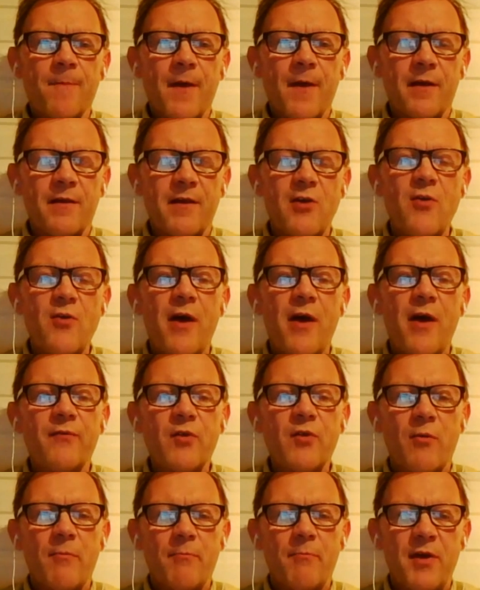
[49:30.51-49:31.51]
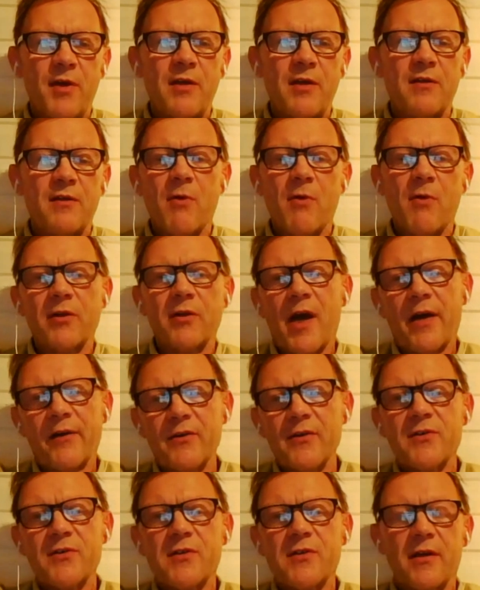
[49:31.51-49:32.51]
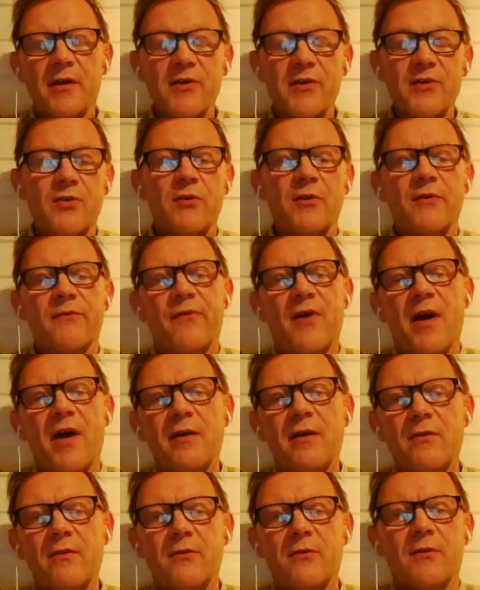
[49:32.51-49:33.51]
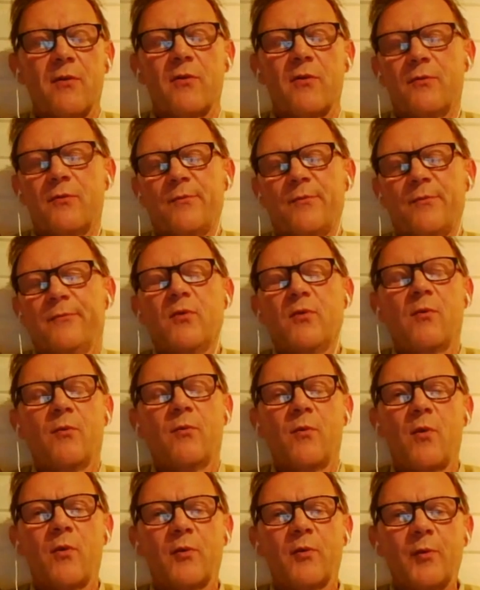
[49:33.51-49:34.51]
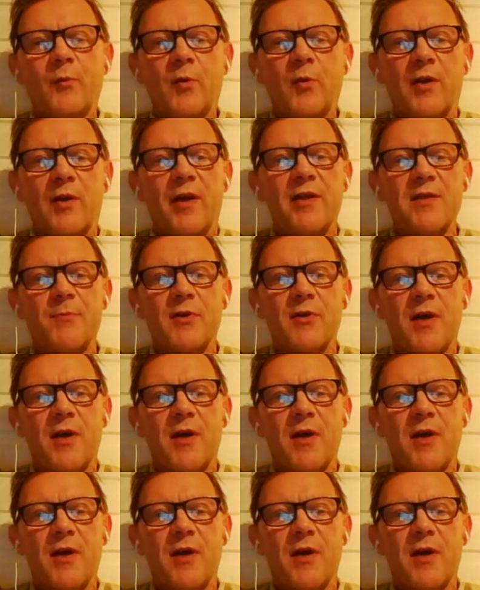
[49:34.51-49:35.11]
and then you have to compete among the others that are certified or what else.